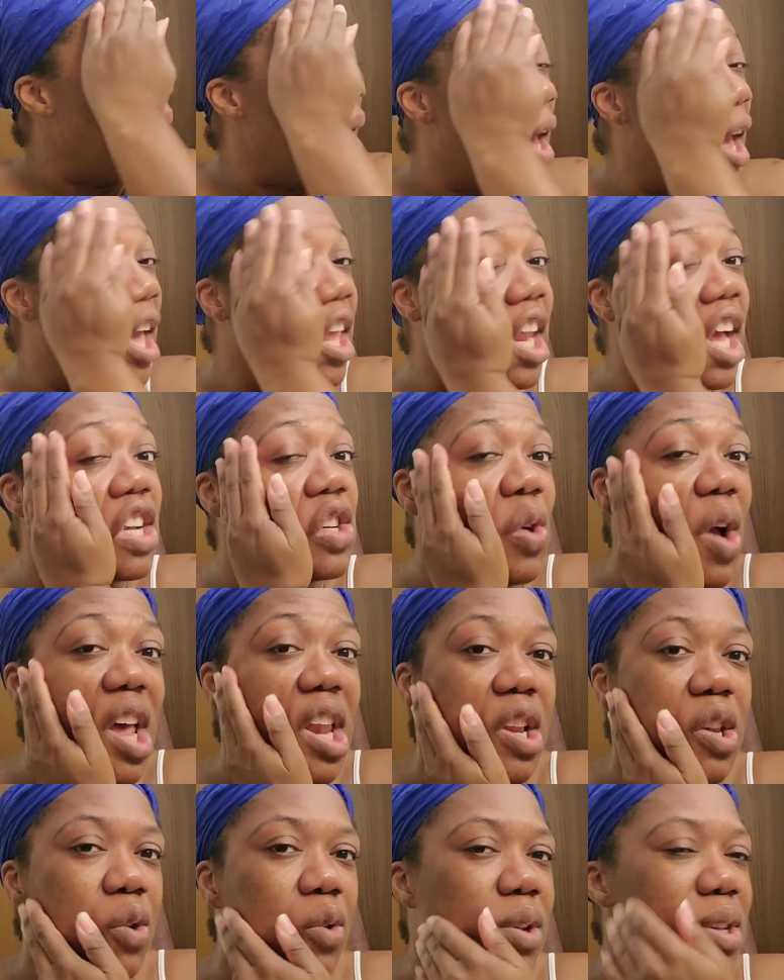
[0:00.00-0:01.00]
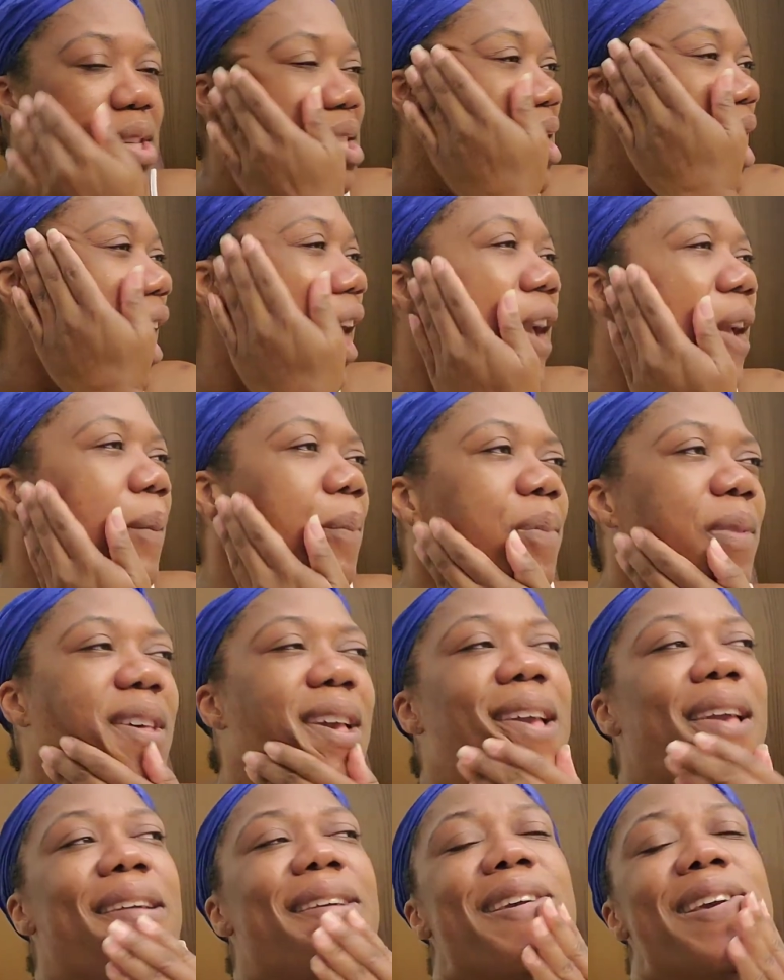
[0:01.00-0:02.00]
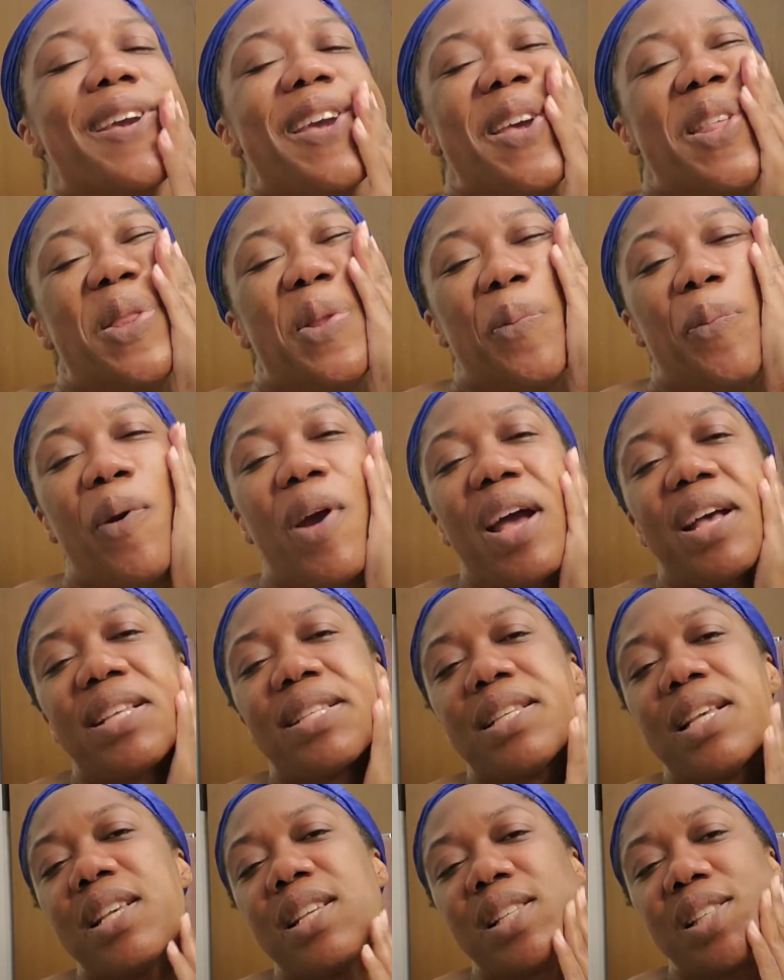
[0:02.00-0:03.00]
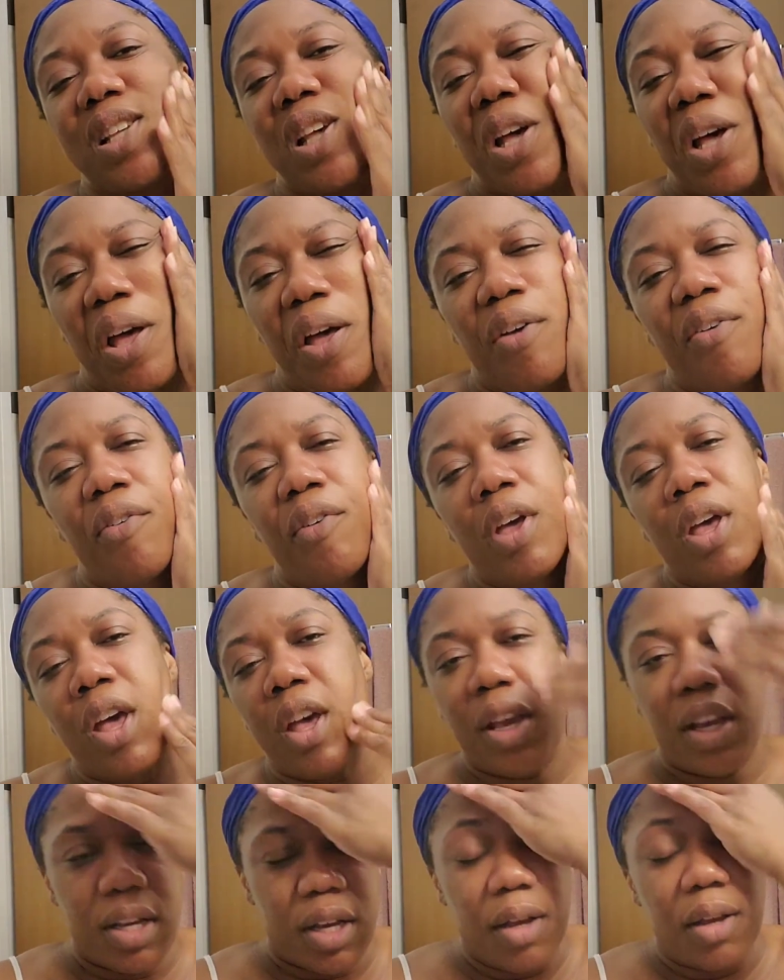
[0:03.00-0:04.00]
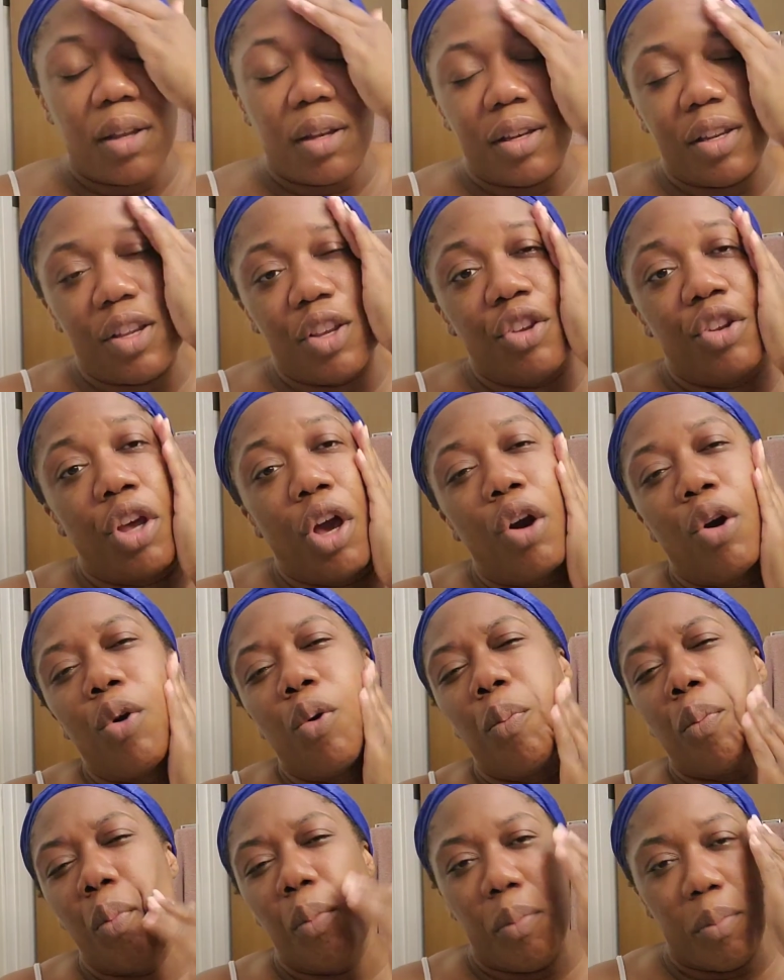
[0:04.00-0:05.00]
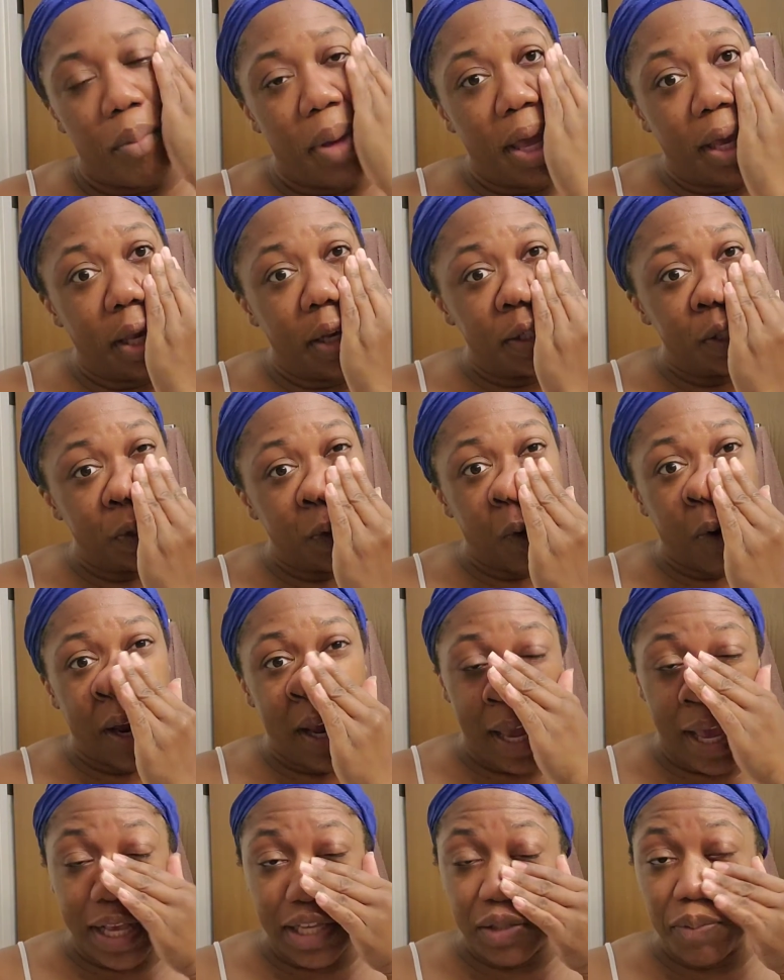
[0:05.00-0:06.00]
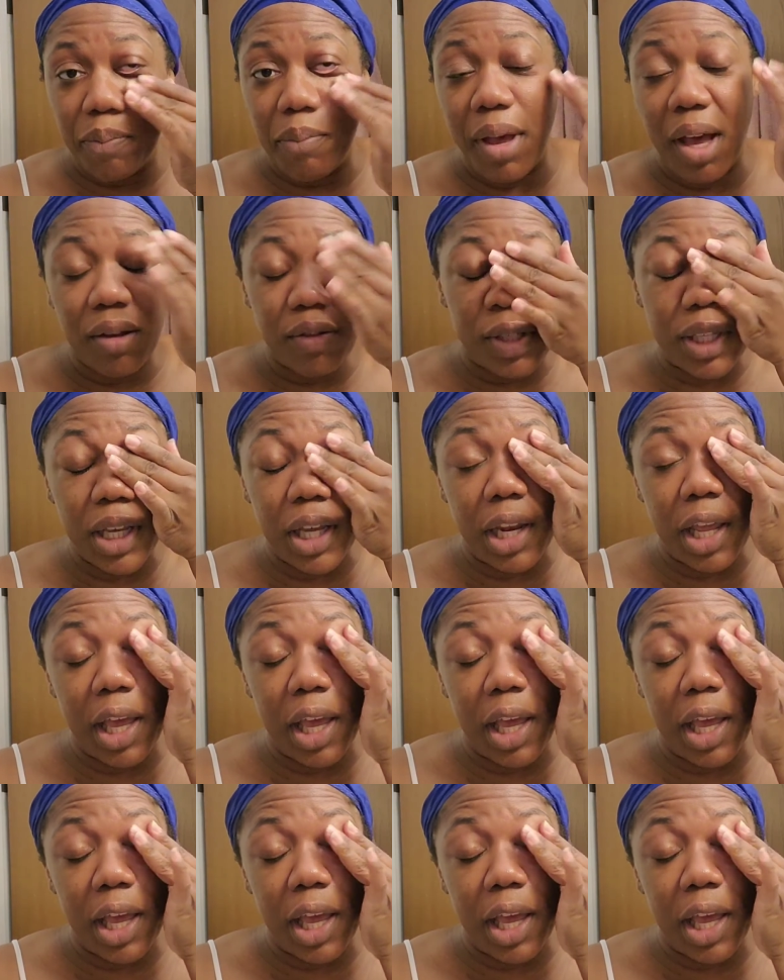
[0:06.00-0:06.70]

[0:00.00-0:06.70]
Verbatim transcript: And I try to do the same thing in the process of, you know, making sure it has melted